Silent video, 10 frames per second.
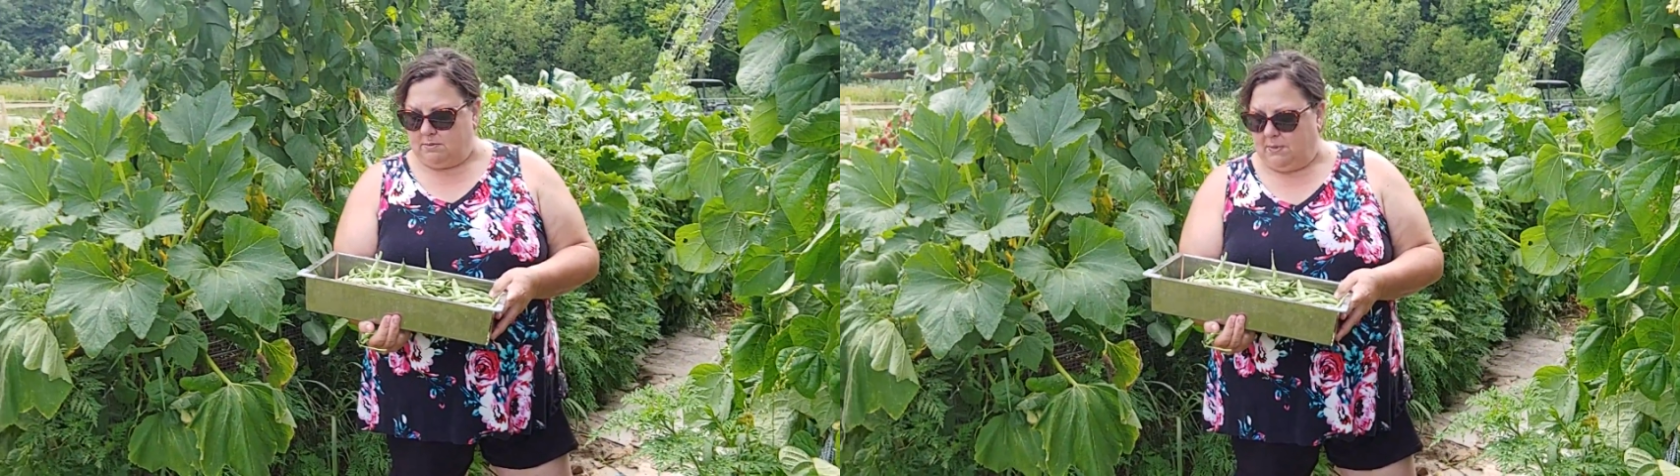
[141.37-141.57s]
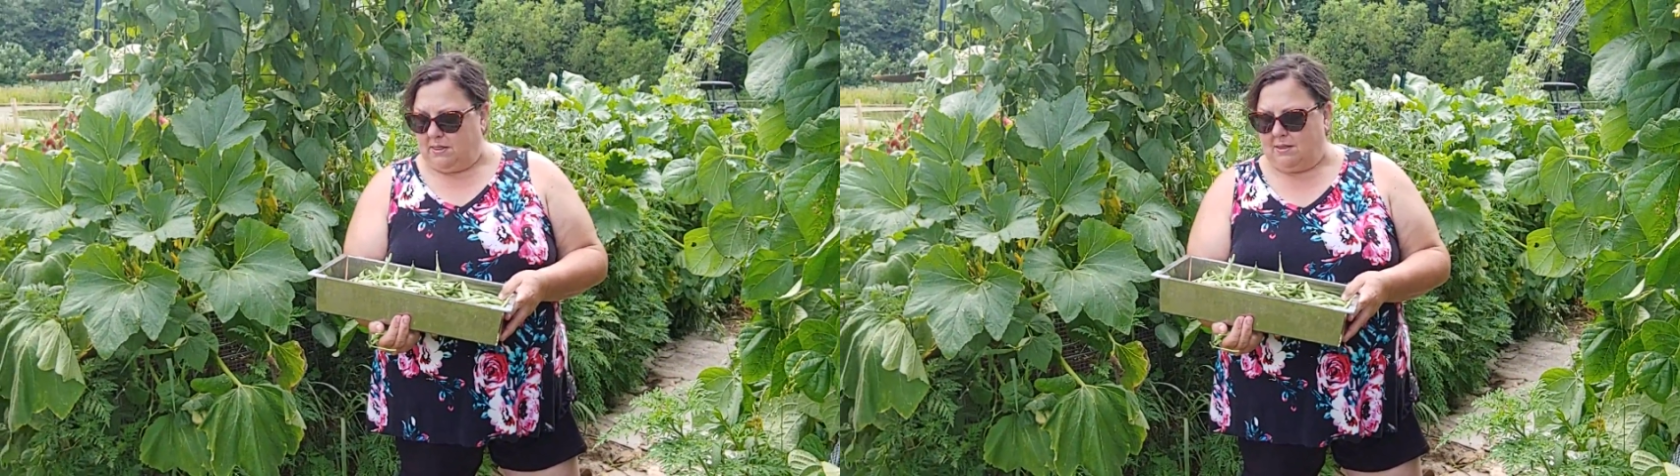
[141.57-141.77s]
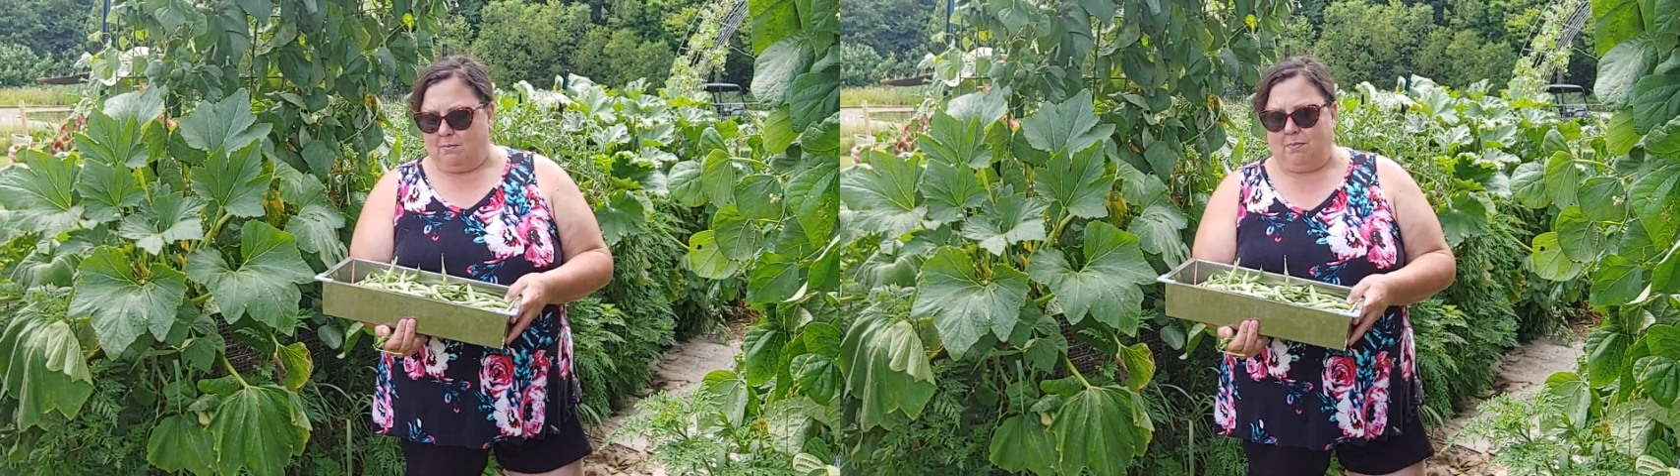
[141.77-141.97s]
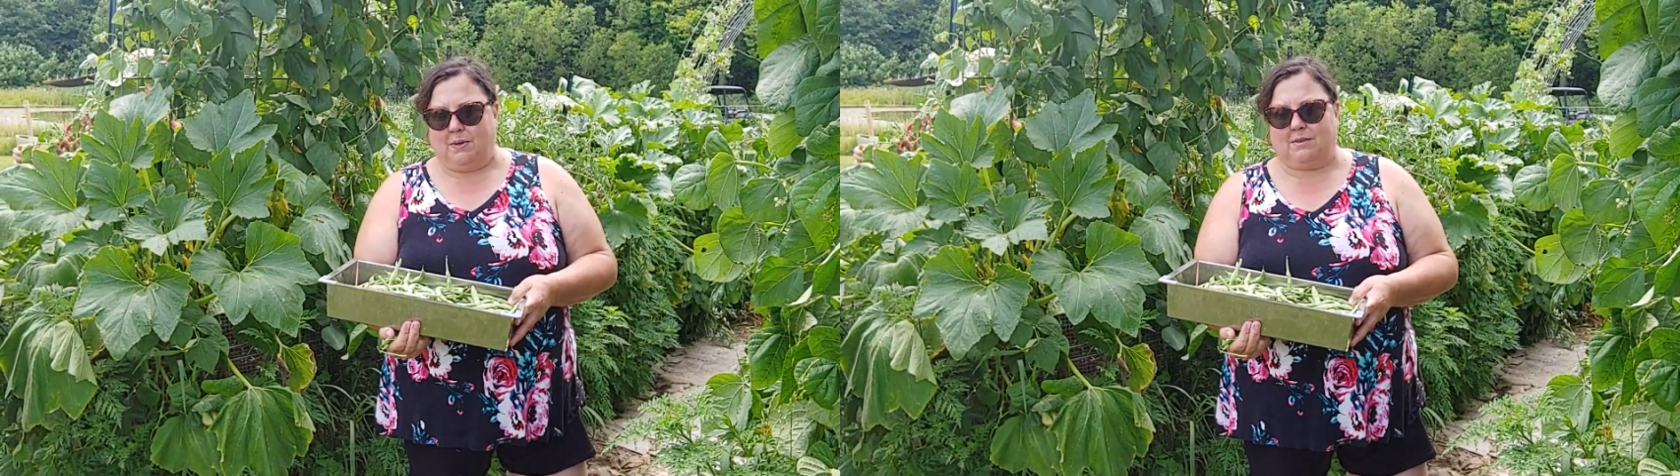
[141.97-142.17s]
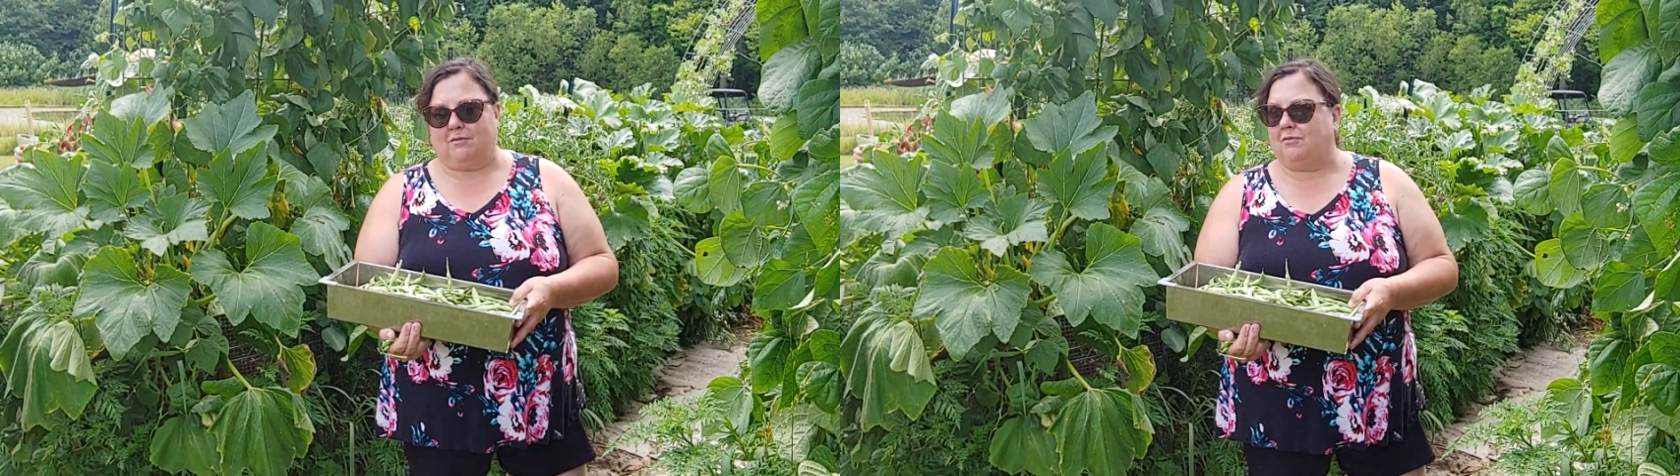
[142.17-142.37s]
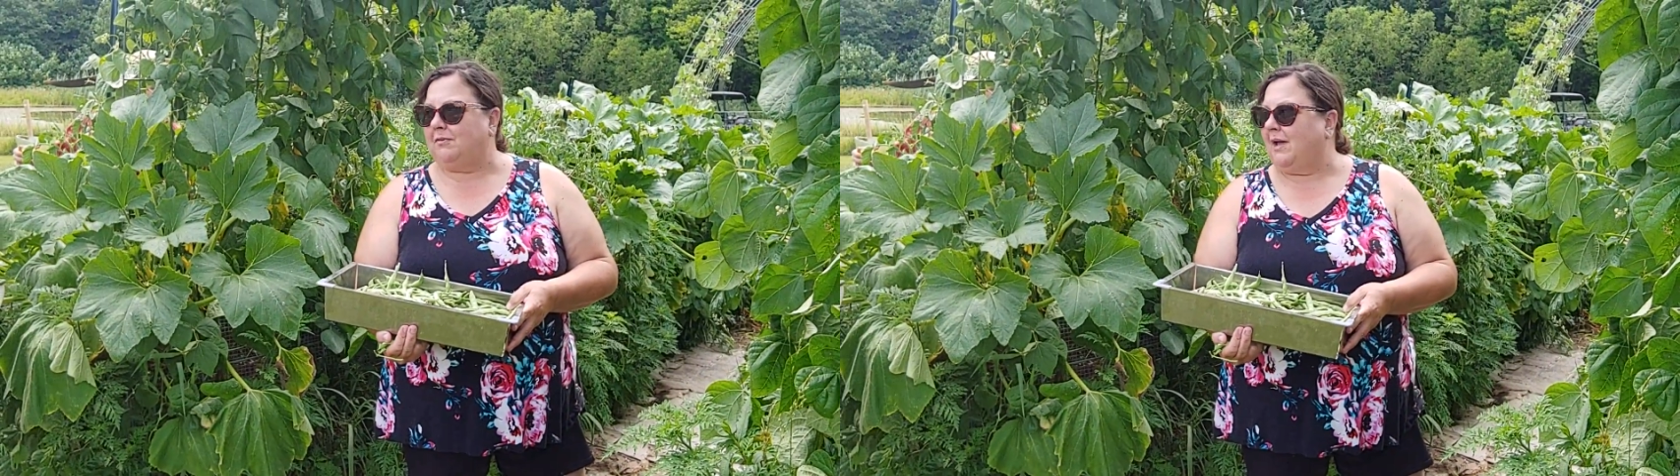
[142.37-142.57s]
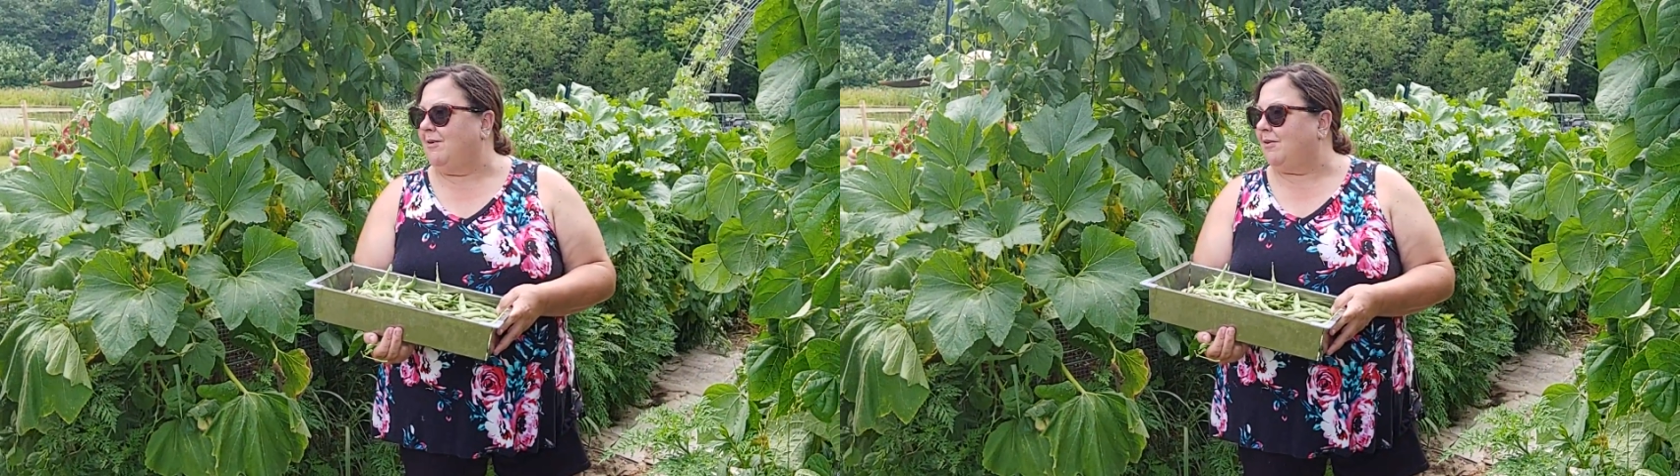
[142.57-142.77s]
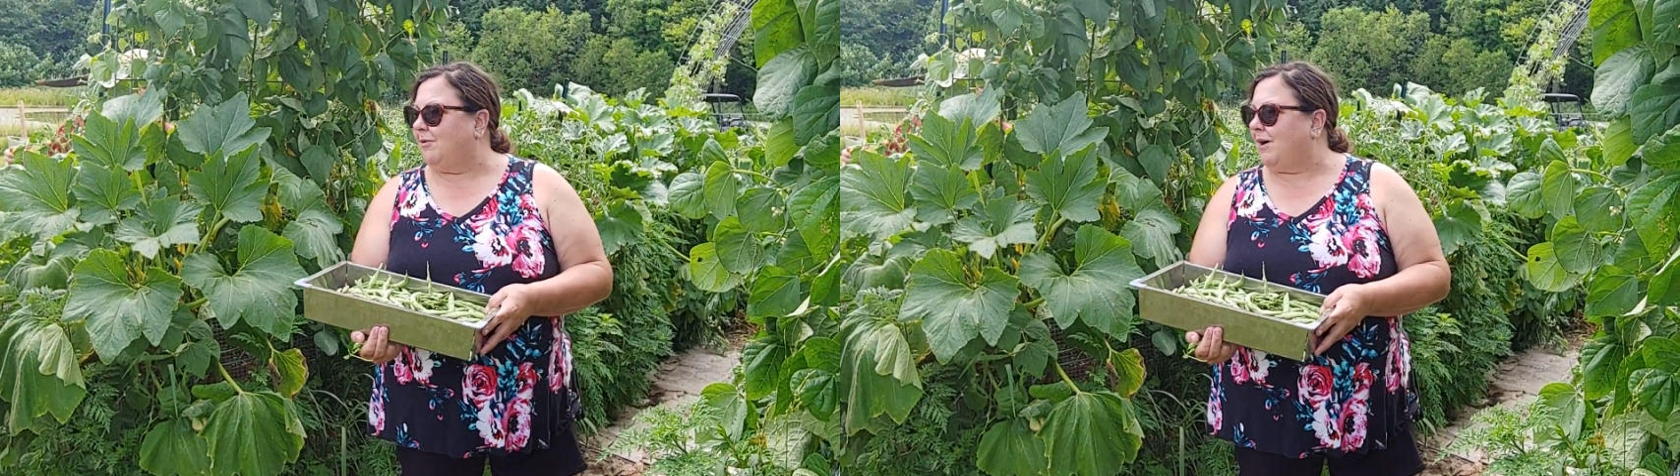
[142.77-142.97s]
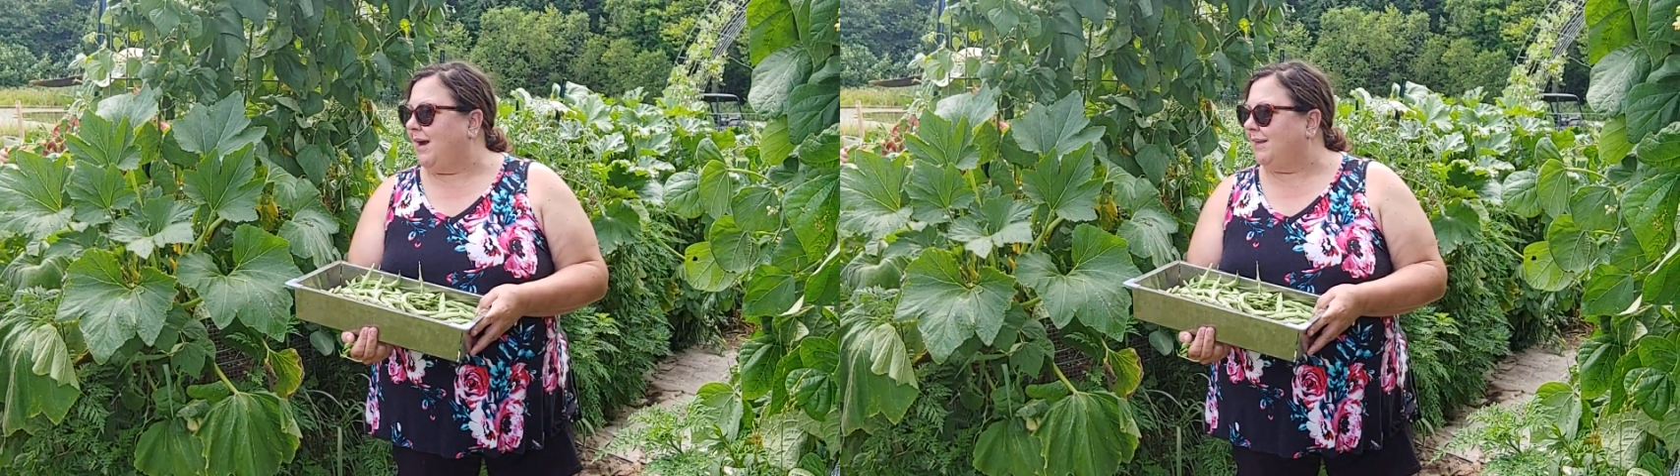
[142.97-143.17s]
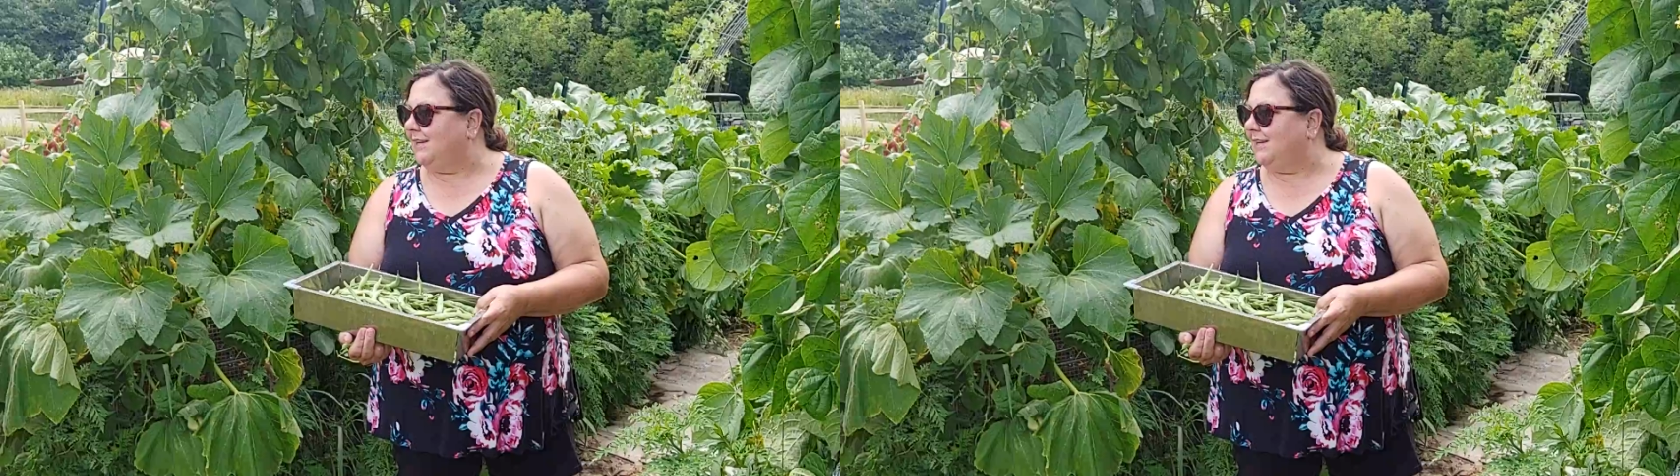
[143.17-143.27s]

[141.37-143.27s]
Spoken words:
but the flavor, right,